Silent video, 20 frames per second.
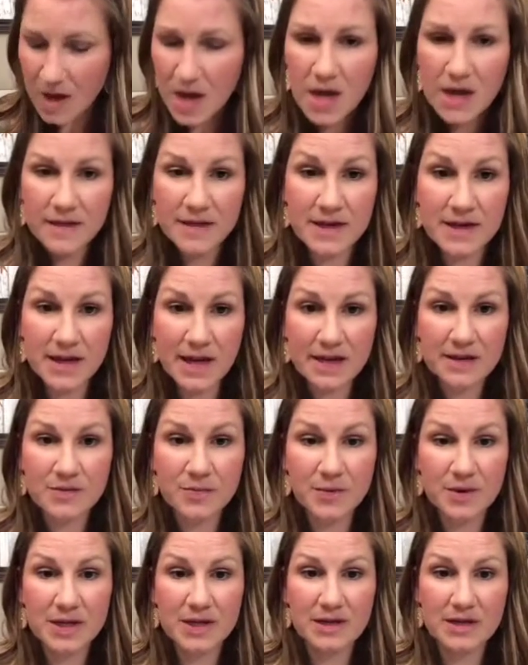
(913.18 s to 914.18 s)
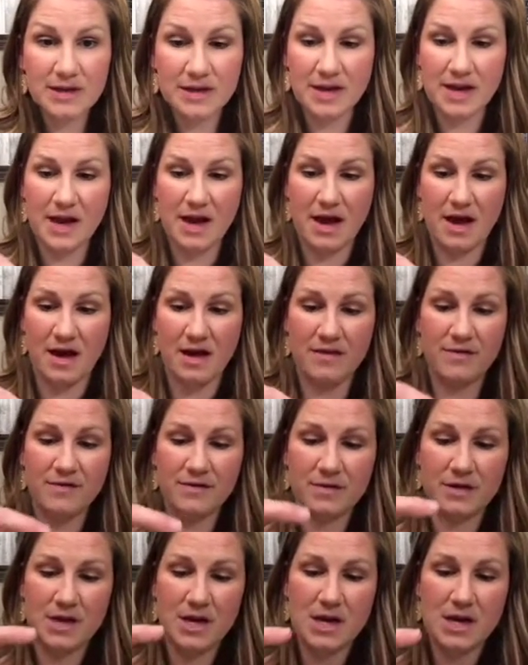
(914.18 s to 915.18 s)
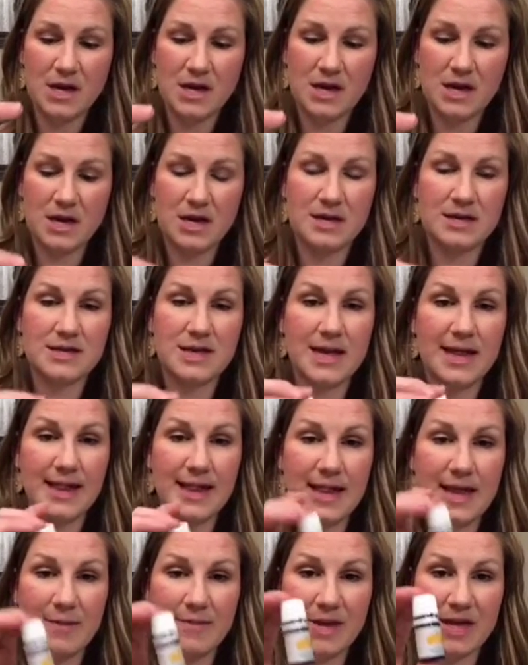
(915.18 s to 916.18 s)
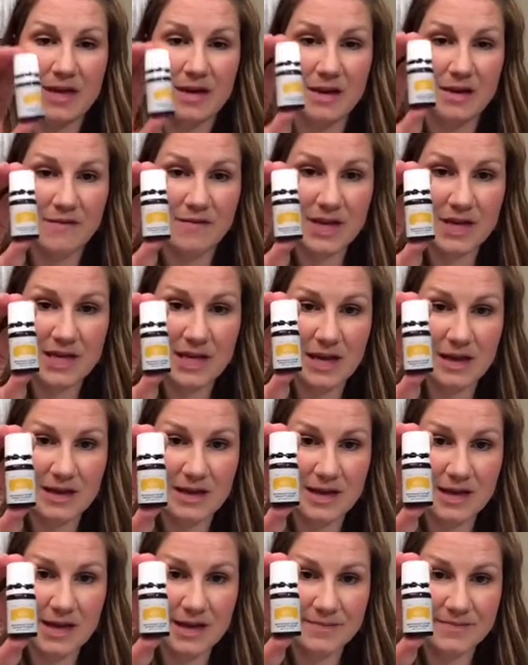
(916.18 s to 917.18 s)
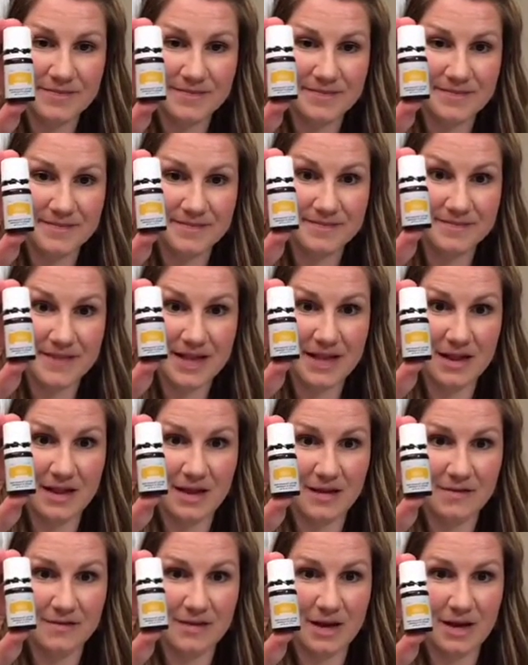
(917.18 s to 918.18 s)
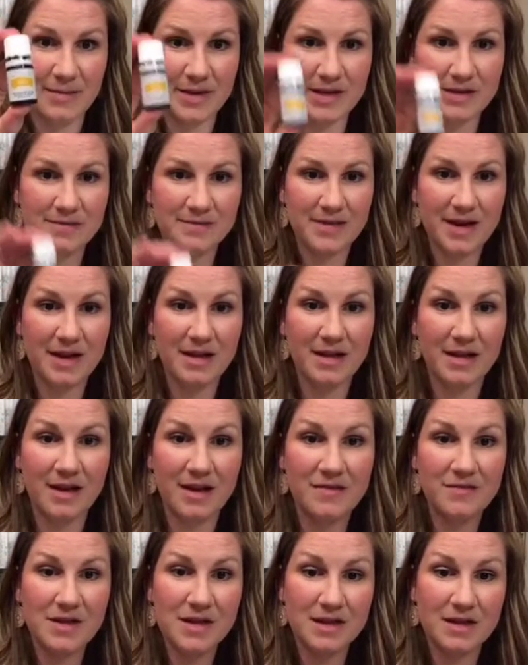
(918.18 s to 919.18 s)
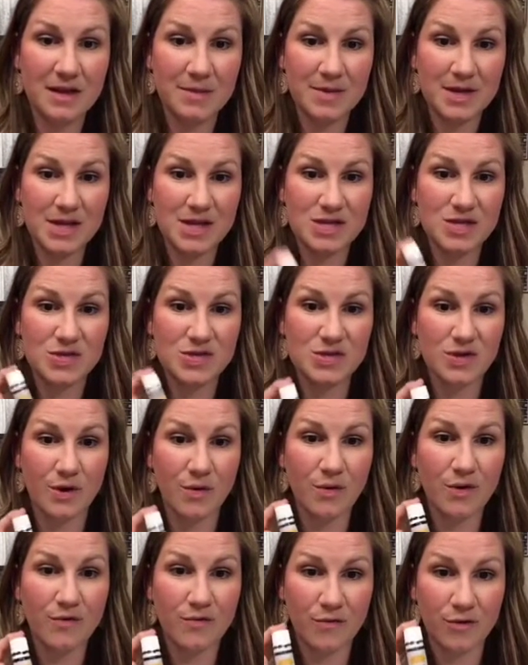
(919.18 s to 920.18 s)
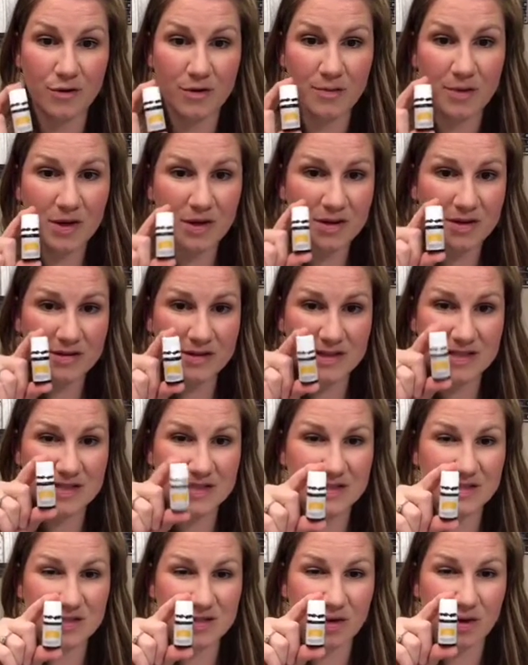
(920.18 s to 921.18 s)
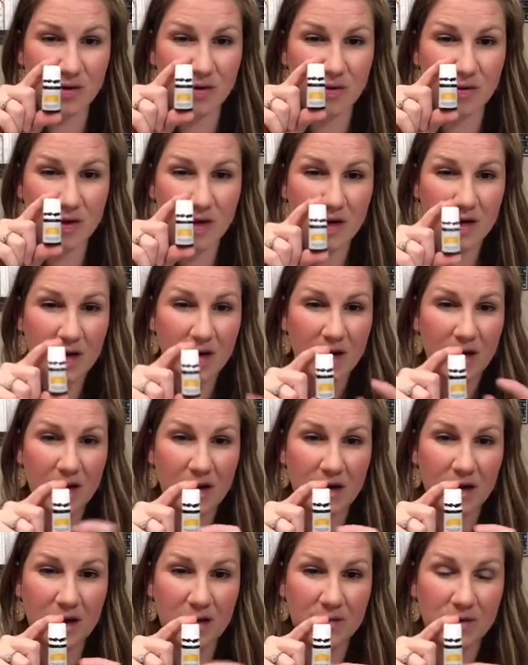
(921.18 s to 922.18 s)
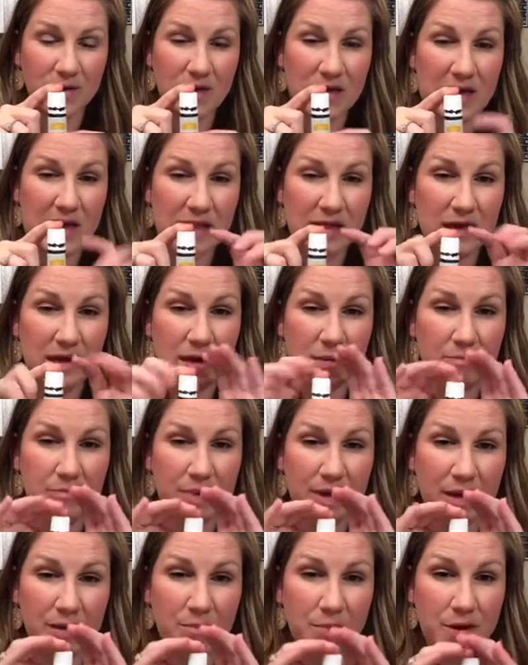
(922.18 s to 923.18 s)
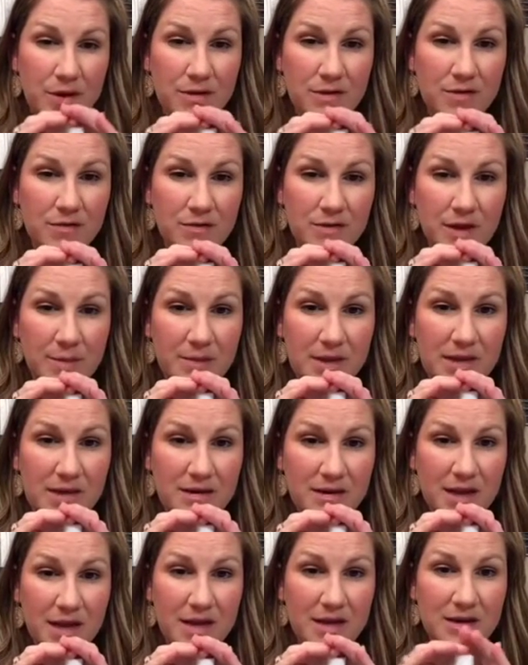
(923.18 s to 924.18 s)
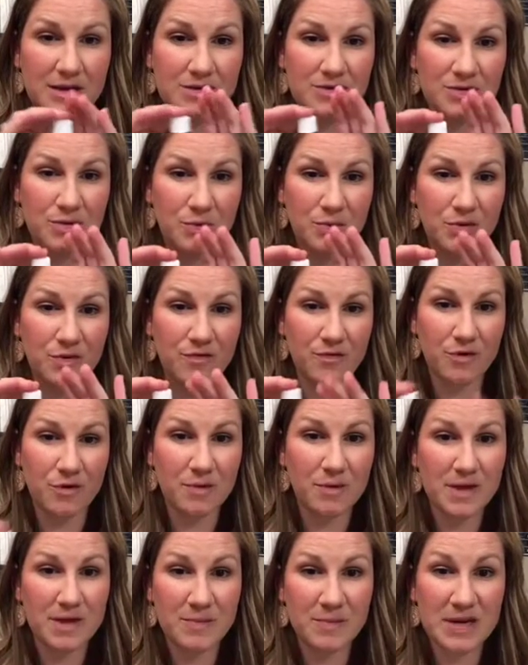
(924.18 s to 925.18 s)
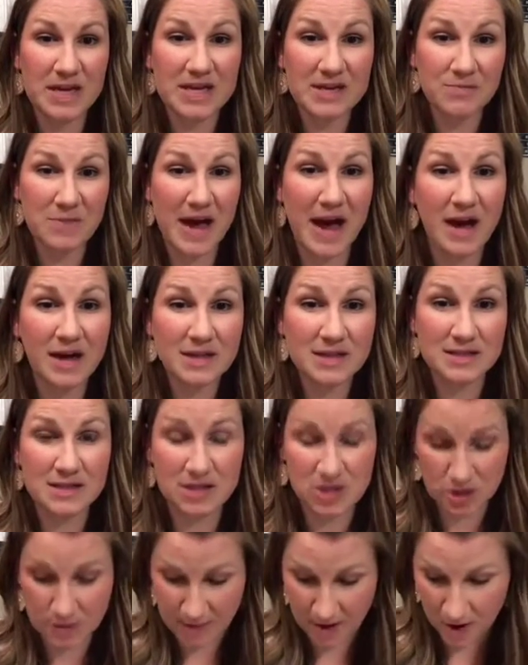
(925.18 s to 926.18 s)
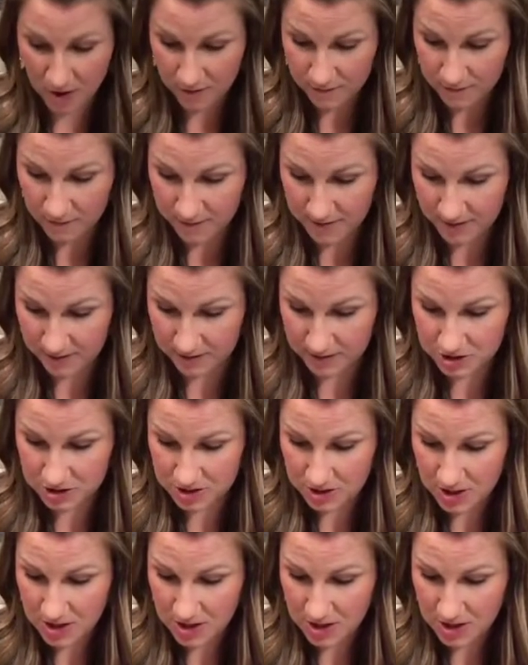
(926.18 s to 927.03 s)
The next one that I have is lemon vitality. Love lemon. I love that lemon is so affordable. This is so, you can get like a big bottle of lemon and it's super affordable, but it packs such a powerful punch.